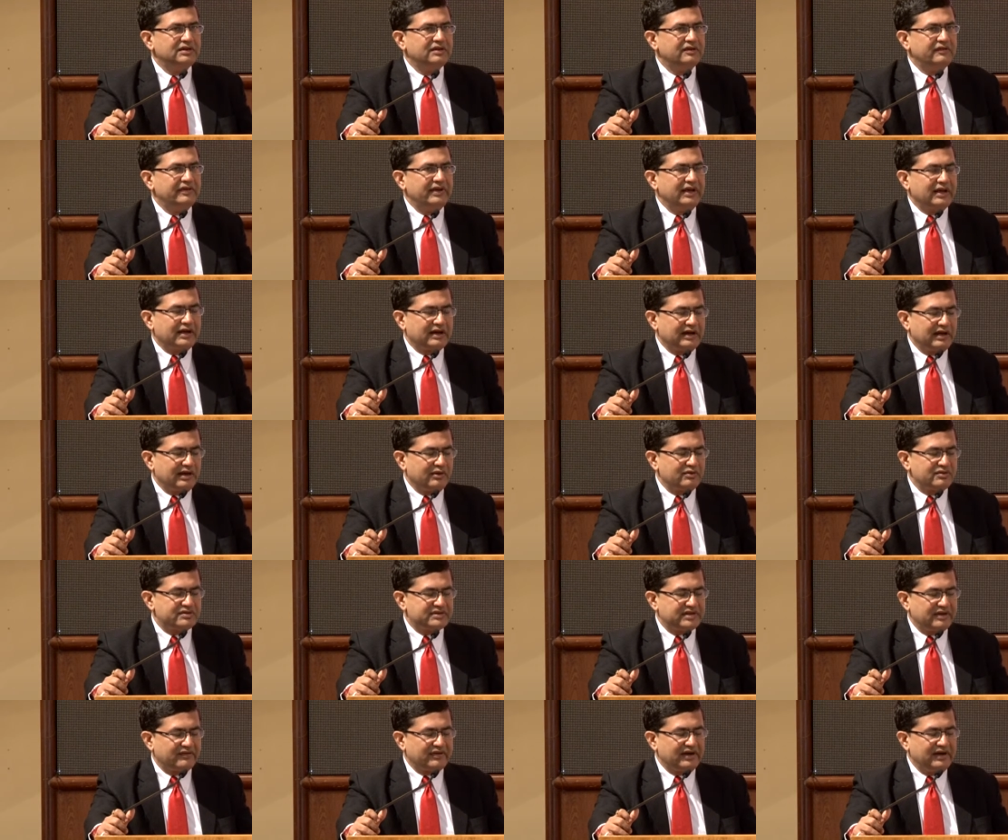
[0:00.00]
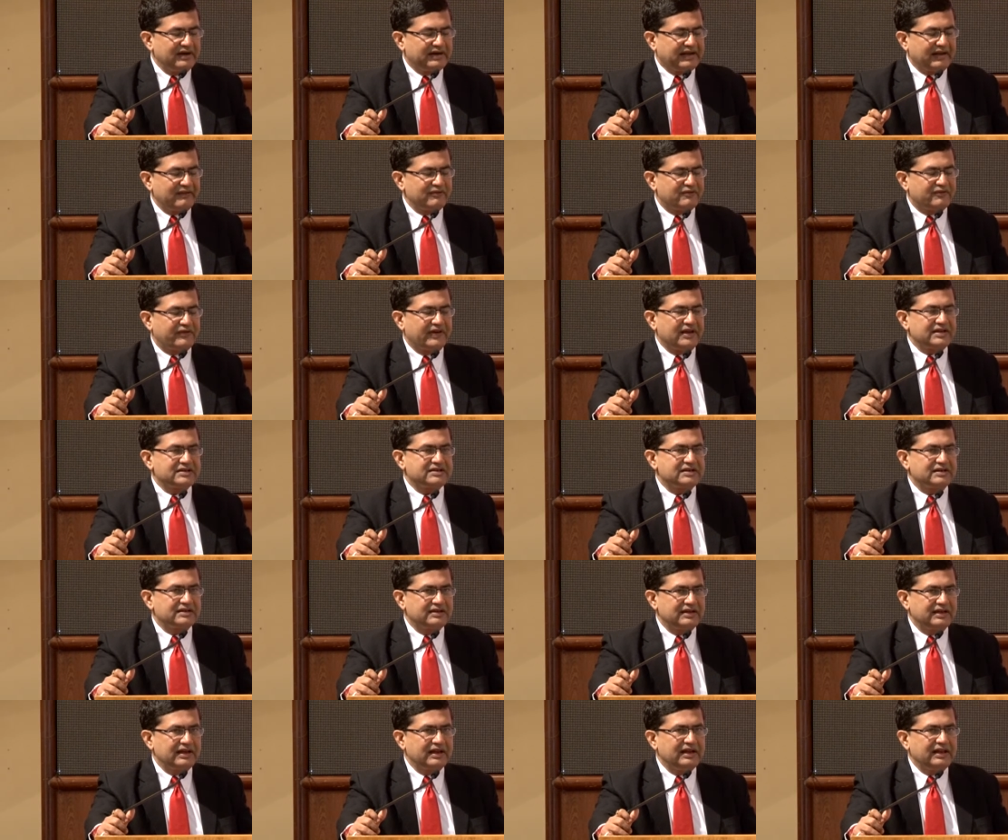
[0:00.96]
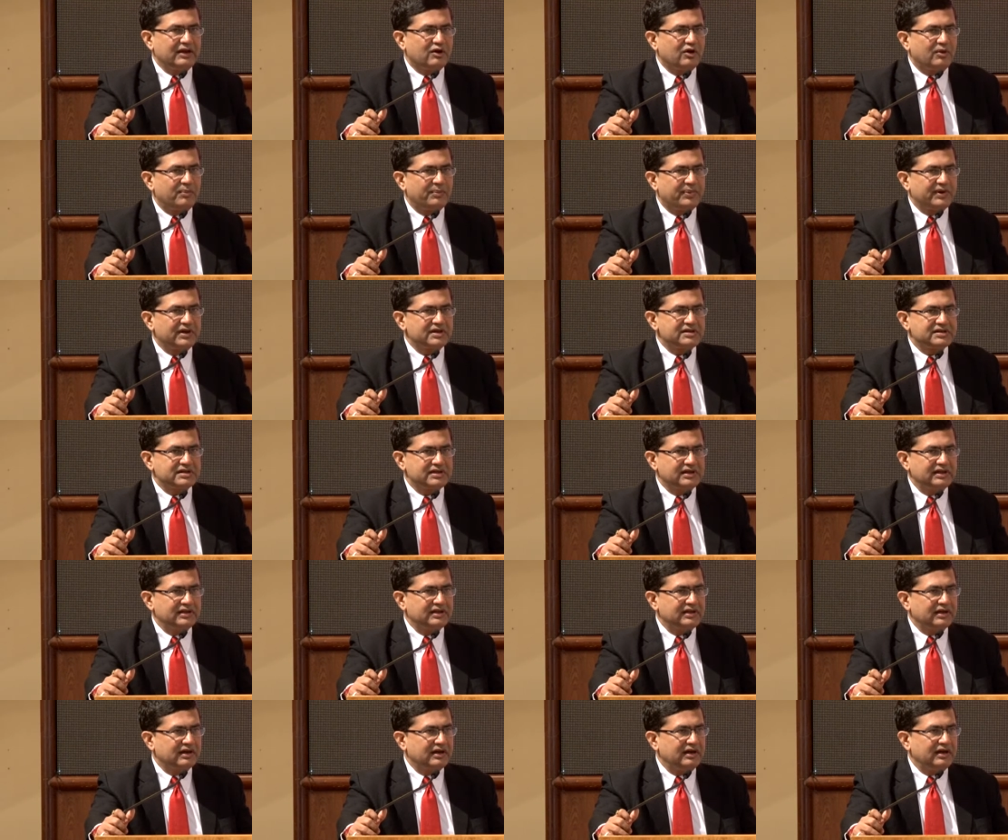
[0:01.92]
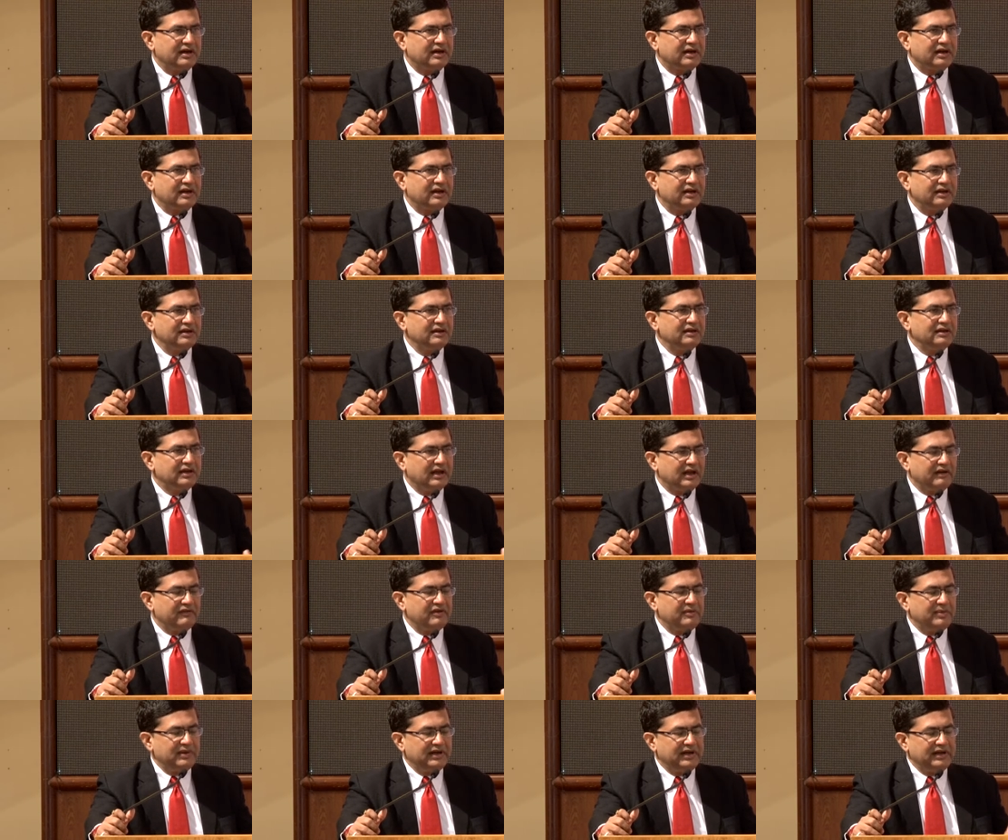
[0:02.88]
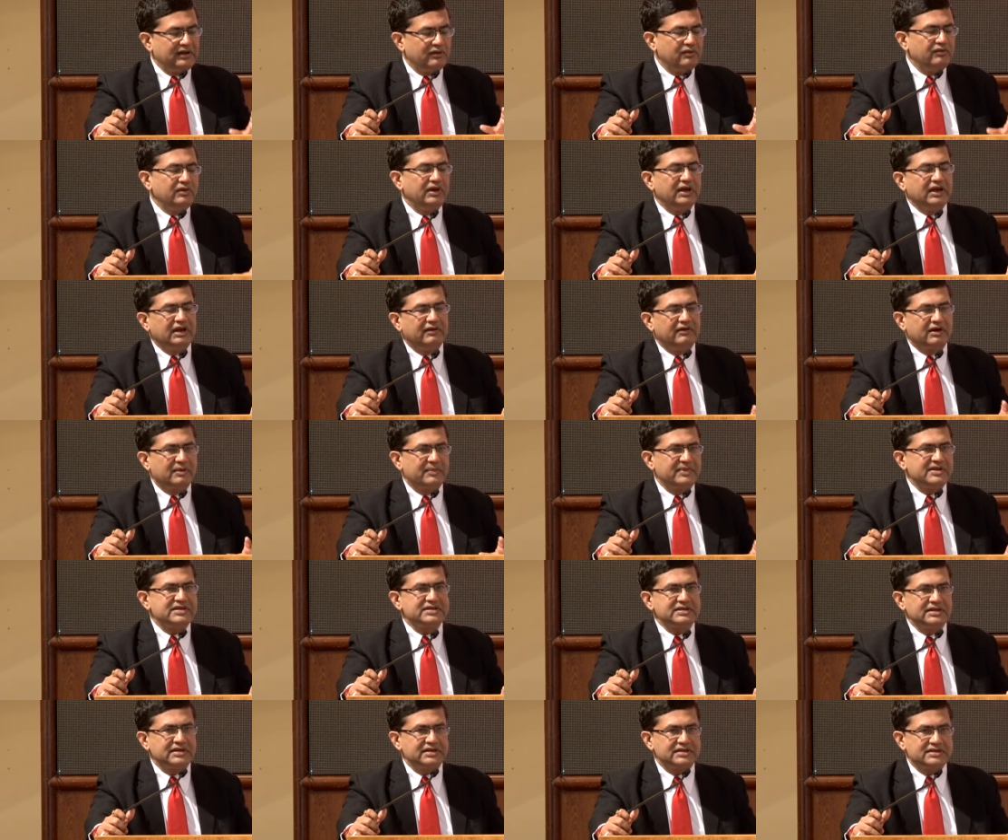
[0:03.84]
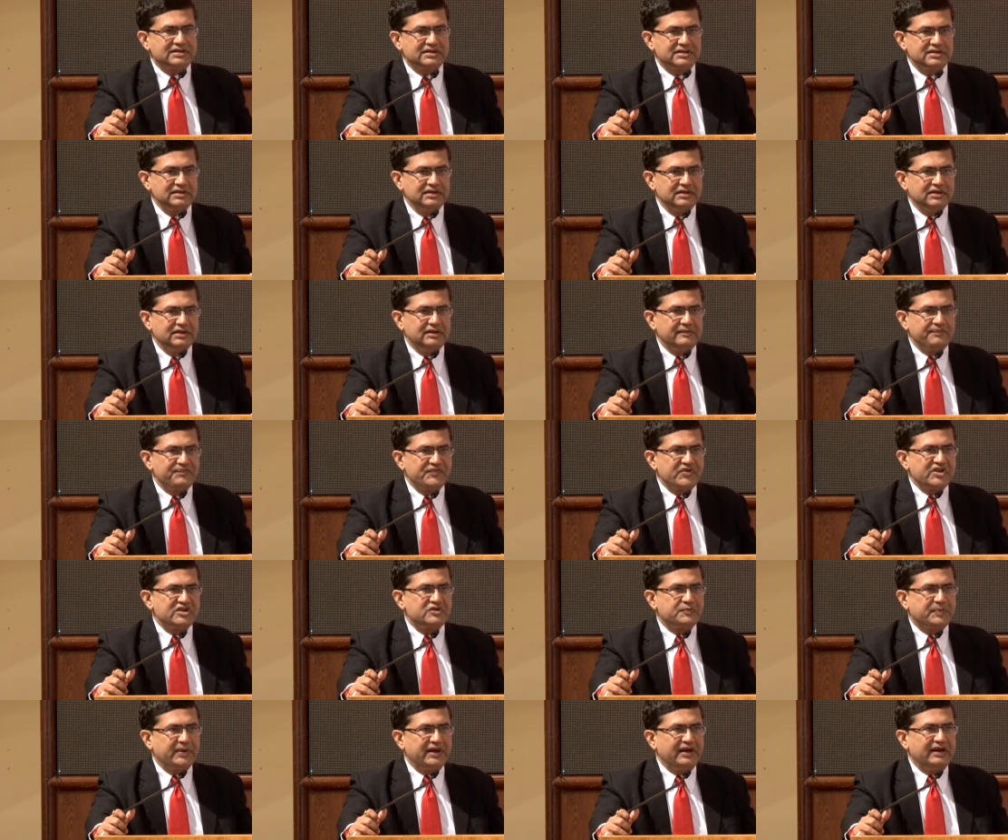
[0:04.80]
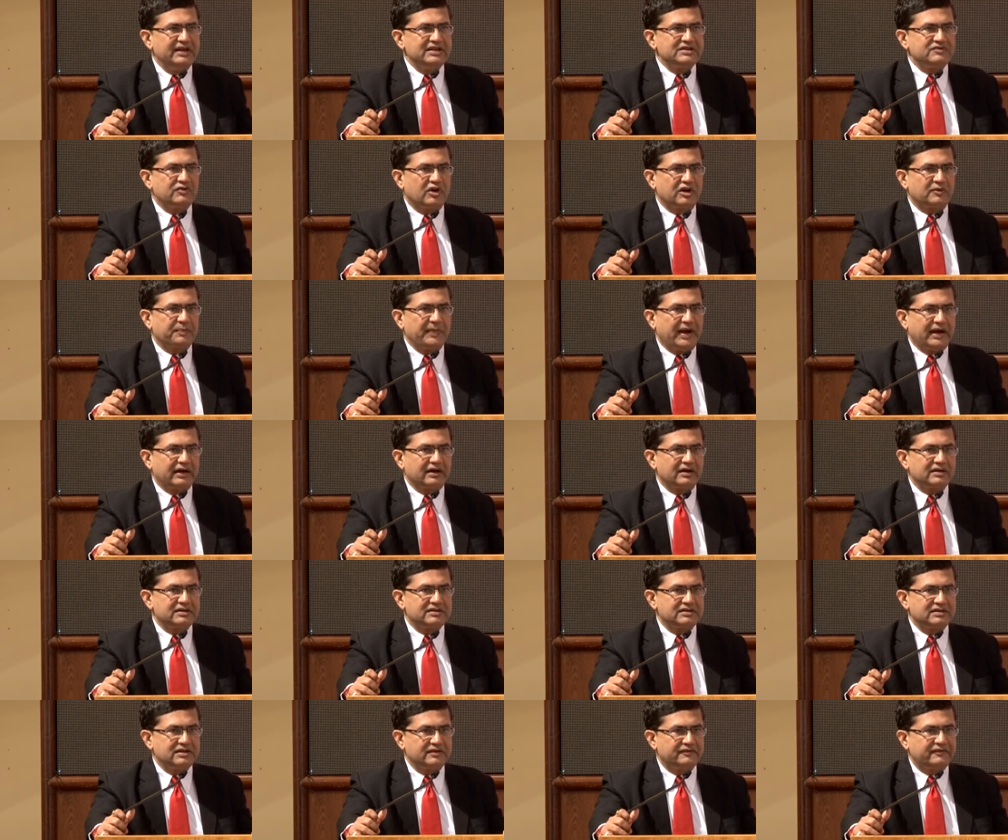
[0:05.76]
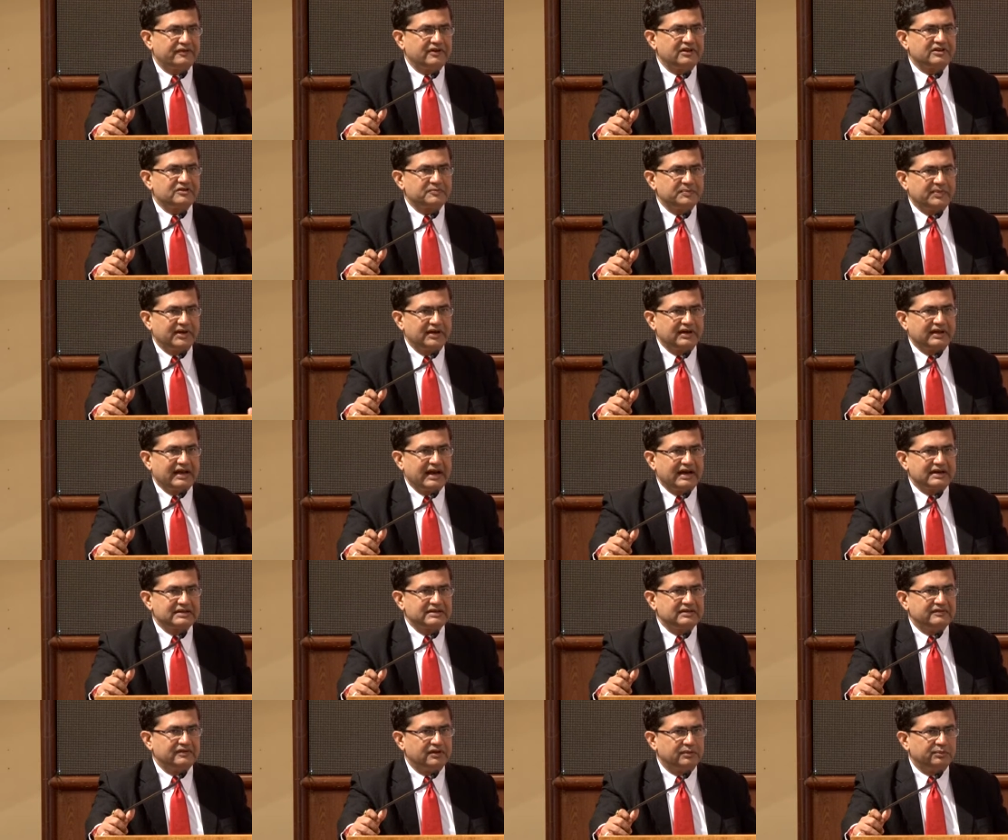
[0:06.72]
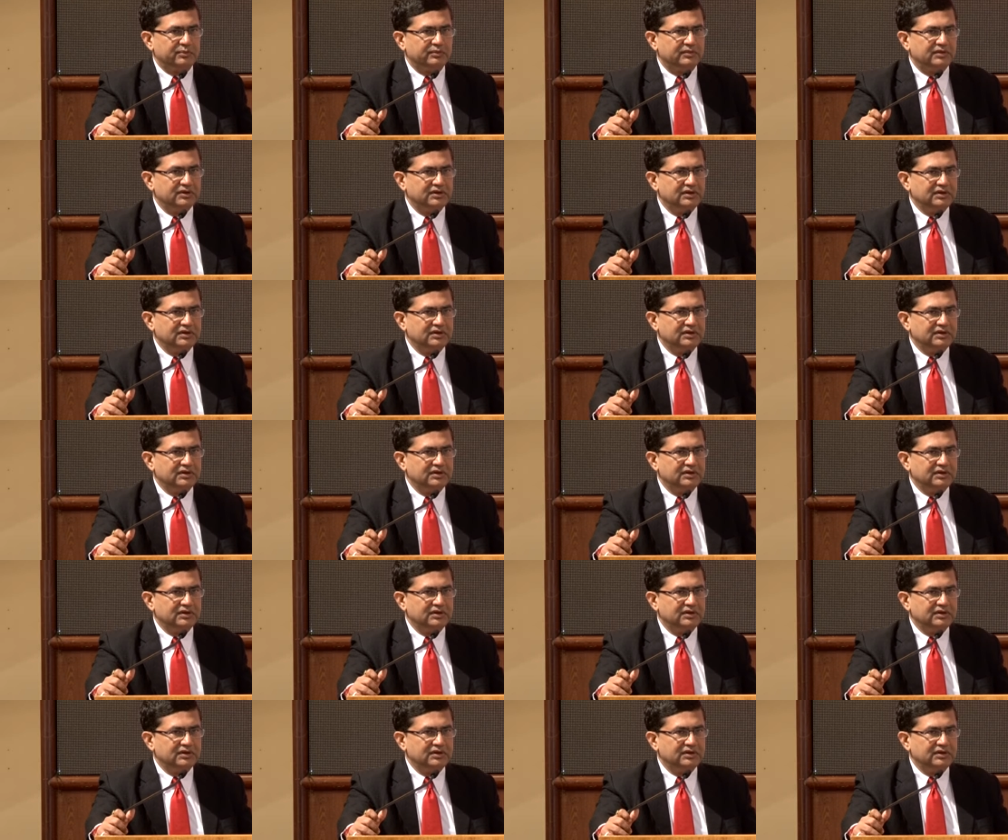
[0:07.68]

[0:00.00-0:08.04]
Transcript: We are now several times faster than any competition in the country, and we believe in our business, Speed is what matters. The first bird gets the worm.